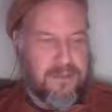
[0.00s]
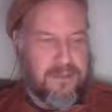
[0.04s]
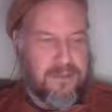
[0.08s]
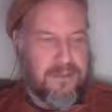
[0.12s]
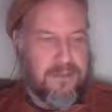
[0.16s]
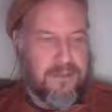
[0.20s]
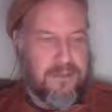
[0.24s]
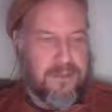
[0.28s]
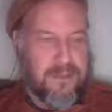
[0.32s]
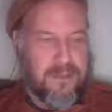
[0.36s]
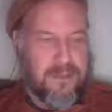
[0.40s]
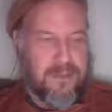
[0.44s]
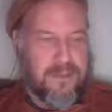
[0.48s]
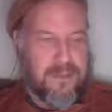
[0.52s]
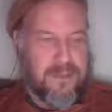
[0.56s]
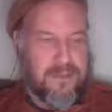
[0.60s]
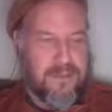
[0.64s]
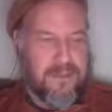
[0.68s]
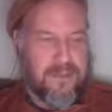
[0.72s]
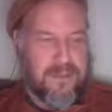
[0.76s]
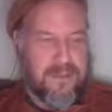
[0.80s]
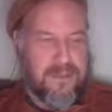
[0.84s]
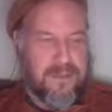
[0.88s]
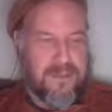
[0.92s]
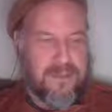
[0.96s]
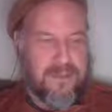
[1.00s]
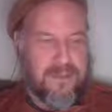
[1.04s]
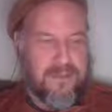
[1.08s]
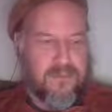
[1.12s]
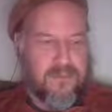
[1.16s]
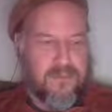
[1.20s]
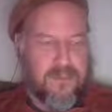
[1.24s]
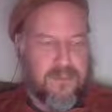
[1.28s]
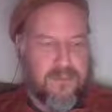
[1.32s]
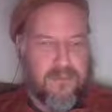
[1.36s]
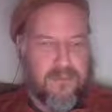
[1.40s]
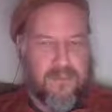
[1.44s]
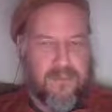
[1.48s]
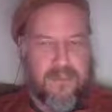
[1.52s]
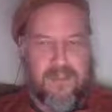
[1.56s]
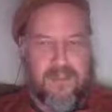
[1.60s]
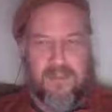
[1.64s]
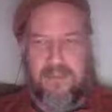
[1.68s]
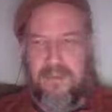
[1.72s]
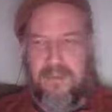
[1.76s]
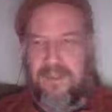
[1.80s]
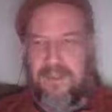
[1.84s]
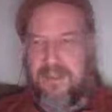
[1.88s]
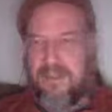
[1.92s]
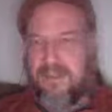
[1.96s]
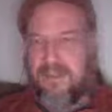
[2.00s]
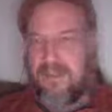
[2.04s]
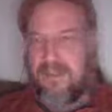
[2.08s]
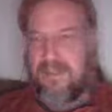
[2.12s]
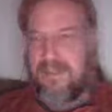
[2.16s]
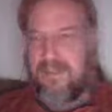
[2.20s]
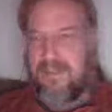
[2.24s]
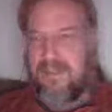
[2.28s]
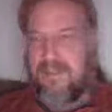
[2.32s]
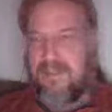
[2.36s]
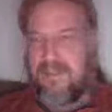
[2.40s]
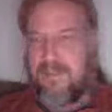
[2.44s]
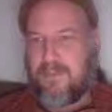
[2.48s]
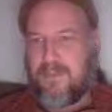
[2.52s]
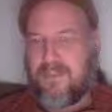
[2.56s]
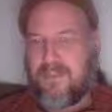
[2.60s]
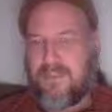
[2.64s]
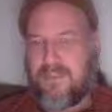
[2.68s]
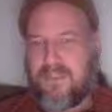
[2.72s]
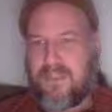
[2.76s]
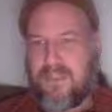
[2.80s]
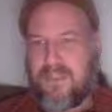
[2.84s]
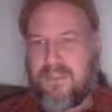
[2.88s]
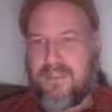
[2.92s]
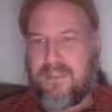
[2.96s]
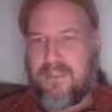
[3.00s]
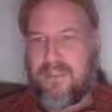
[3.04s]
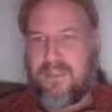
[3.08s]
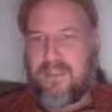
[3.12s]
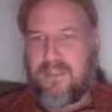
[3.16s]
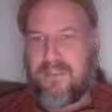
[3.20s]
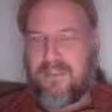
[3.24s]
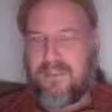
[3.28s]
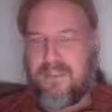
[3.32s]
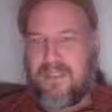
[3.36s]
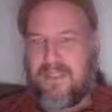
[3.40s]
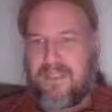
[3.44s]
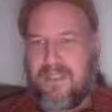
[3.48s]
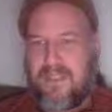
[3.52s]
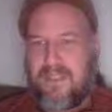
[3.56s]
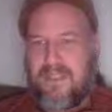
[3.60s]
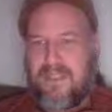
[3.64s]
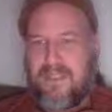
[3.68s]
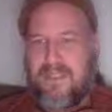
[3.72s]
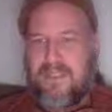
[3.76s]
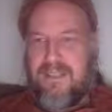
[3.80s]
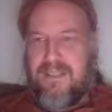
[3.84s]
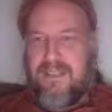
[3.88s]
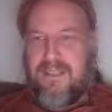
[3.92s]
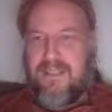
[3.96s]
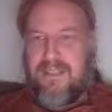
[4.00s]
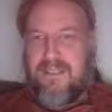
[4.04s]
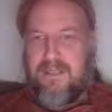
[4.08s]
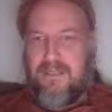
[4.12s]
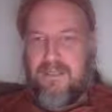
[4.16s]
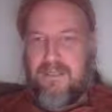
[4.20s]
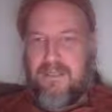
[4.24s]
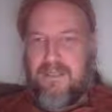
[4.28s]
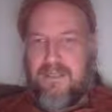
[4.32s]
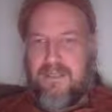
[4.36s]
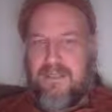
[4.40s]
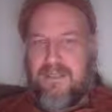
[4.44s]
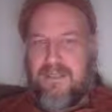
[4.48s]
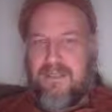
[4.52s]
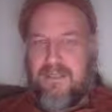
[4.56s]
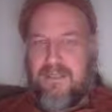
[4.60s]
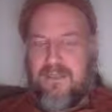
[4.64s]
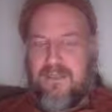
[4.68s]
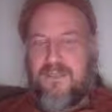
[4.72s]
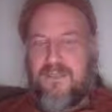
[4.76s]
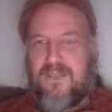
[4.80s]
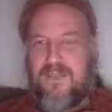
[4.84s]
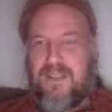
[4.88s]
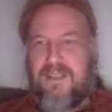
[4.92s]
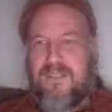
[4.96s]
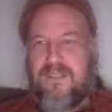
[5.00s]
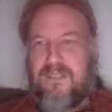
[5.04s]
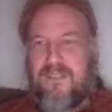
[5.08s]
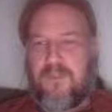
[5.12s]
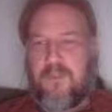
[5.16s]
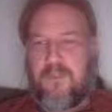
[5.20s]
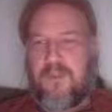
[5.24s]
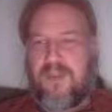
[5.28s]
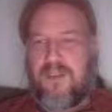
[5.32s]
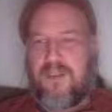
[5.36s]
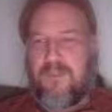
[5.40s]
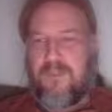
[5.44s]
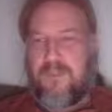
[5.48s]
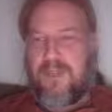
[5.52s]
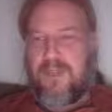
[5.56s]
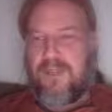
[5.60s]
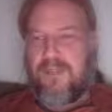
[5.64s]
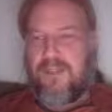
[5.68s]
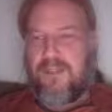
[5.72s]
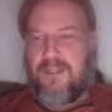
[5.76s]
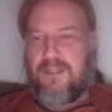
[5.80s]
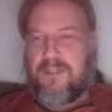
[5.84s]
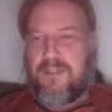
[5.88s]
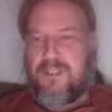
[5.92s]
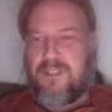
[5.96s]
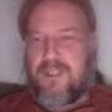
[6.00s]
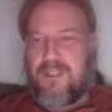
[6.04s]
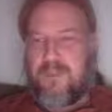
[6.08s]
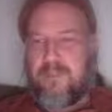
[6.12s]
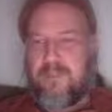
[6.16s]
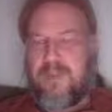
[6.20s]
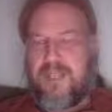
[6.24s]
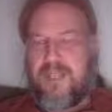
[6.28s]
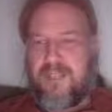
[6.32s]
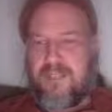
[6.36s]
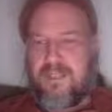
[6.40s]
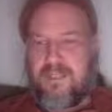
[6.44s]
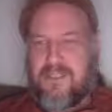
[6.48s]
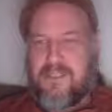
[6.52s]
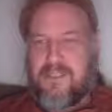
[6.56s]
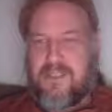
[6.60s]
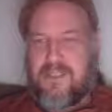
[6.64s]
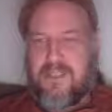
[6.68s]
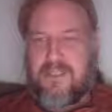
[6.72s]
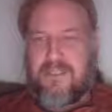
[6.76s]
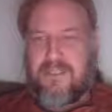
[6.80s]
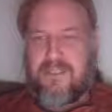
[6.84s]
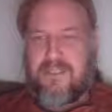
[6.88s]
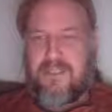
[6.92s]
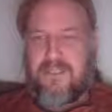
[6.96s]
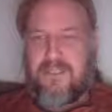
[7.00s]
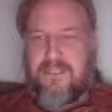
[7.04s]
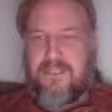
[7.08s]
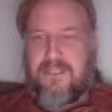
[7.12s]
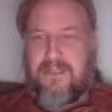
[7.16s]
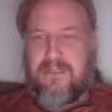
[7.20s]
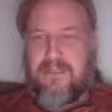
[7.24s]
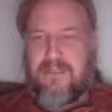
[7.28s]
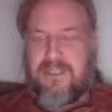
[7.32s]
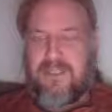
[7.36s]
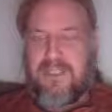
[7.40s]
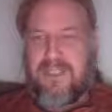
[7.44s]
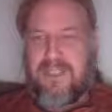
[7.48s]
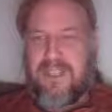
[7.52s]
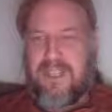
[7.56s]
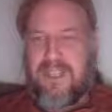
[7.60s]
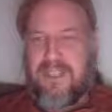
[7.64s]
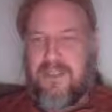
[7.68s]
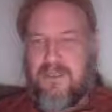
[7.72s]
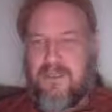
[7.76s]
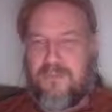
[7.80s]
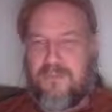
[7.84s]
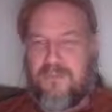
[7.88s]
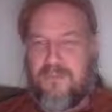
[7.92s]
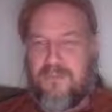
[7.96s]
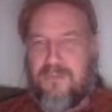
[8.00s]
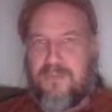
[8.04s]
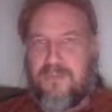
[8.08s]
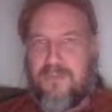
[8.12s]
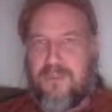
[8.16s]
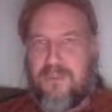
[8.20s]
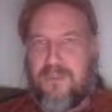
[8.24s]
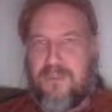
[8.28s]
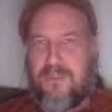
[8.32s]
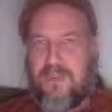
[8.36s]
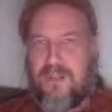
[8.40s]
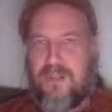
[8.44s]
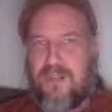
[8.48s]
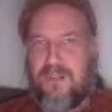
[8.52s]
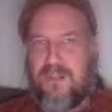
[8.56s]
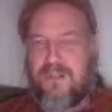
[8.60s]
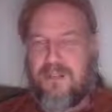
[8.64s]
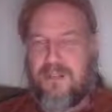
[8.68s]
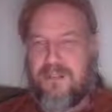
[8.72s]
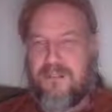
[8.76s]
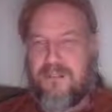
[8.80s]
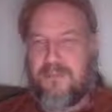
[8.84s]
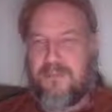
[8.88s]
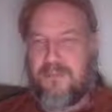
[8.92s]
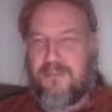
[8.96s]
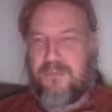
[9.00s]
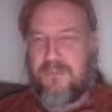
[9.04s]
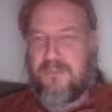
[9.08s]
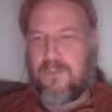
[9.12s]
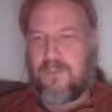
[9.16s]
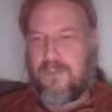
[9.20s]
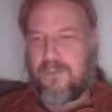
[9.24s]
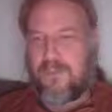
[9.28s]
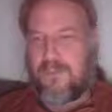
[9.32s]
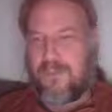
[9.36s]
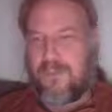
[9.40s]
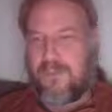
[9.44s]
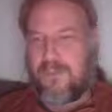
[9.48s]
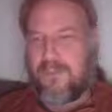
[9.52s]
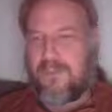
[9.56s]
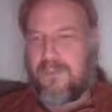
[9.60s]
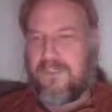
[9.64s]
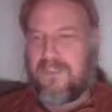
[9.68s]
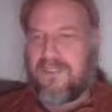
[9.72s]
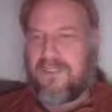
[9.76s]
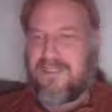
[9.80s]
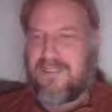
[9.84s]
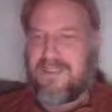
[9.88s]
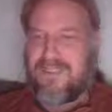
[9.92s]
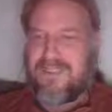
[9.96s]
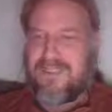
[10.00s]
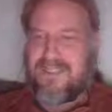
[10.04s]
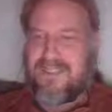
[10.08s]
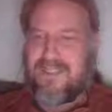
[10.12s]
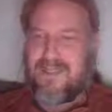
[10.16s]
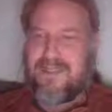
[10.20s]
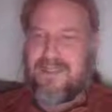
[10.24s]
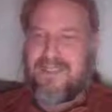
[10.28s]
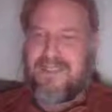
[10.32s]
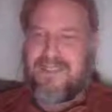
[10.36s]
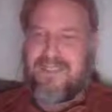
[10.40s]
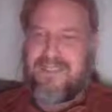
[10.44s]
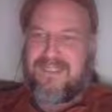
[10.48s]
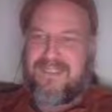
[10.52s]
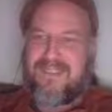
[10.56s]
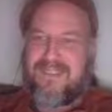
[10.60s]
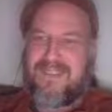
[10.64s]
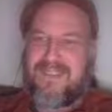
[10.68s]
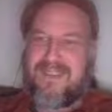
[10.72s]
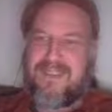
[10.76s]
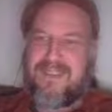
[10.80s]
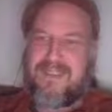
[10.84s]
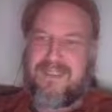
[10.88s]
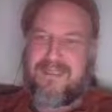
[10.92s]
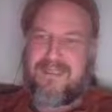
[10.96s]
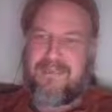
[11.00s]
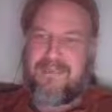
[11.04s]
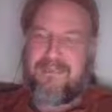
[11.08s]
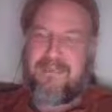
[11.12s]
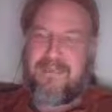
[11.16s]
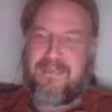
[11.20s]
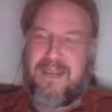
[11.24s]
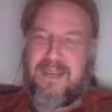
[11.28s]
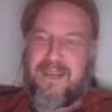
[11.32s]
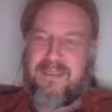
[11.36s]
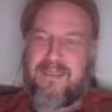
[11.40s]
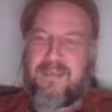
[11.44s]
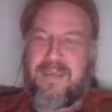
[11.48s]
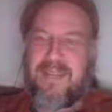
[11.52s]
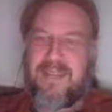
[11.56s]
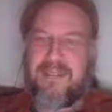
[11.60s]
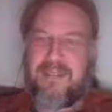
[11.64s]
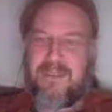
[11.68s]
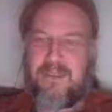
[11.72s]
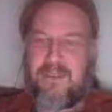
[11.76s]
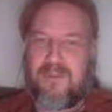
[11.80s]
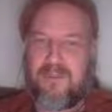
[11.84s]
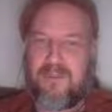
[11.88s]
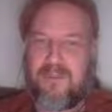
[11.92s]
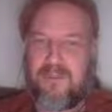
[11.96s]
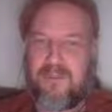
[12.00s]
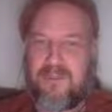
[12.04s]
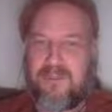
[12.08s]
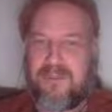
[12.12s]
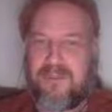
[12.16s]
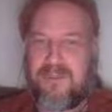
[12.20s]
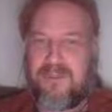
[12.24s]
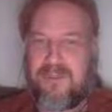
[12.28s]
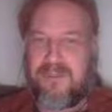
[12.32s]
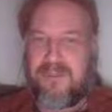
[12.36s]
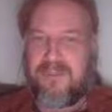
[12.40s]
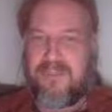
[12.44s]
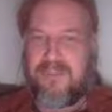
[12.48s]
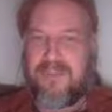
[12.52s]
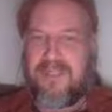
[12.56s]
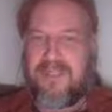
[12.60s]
with first of all with saying that neuroscience is part of biology, and biology doesn't really have hard rules. Like, it's not mathematical rules.